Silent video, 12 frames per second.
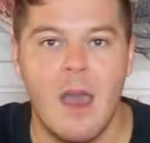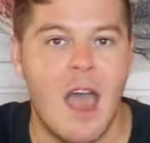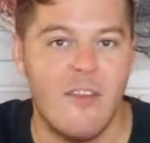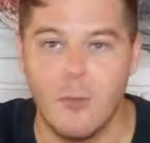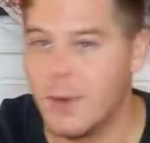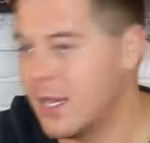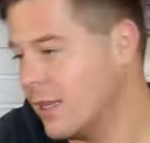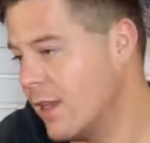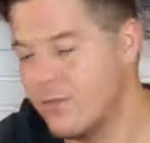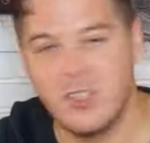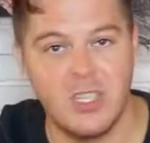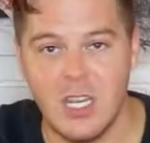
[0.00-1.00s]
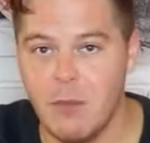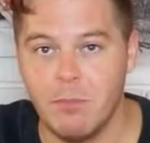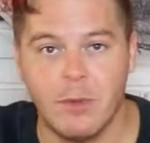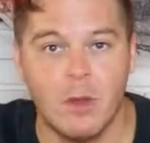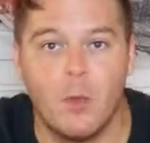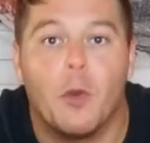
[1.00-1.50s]
Everybody loves cheap.
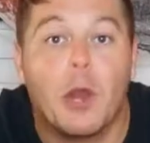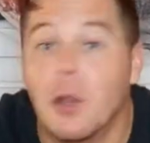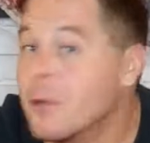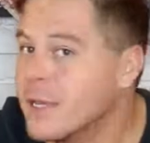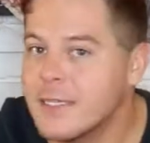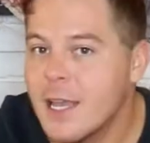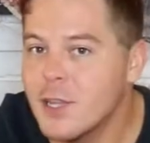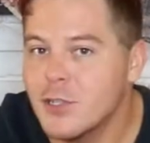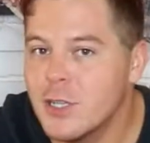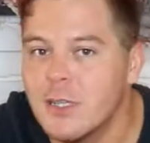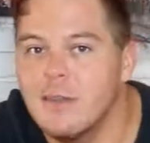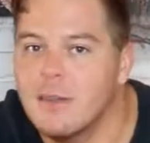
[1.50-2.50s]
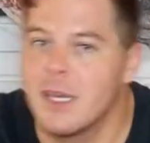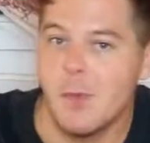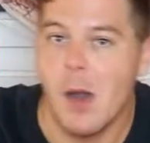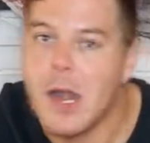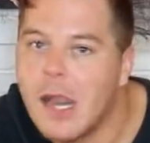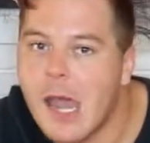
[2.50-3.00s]
We're in a recession. Come
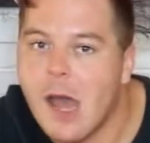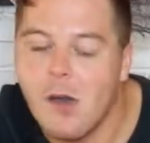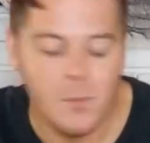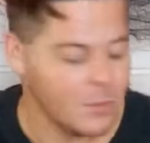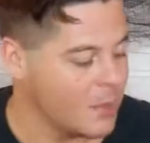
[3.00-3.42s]
on now.